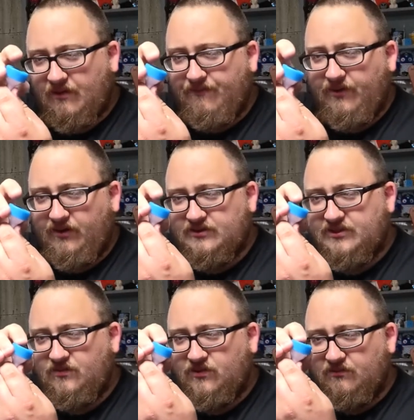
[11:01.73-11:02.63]

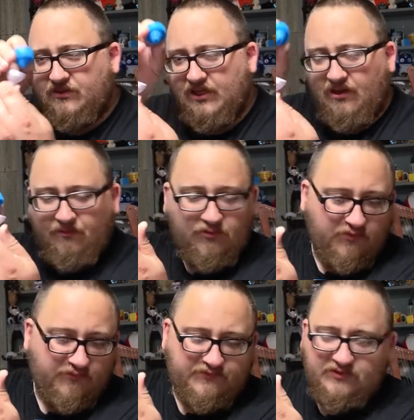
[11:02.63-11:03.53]
comparison, we will now
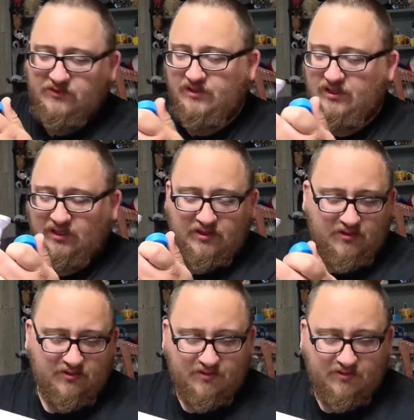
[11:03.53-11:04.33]
move to the